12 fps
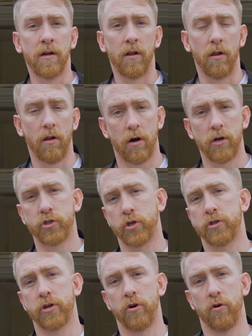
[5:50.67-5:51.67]

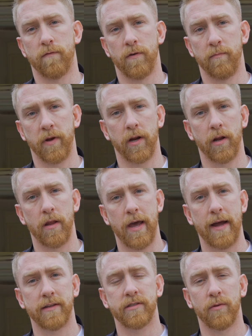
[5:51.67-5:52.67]
larger turnover, meaning
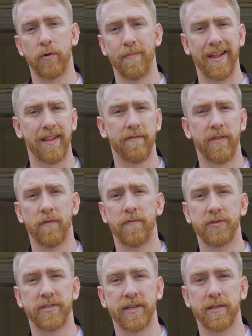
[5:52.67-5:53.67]
that someone may live there
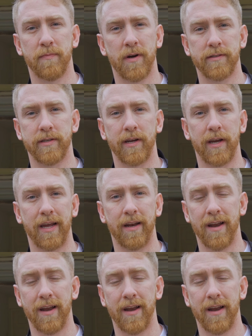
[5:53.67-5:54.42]
for 6 months and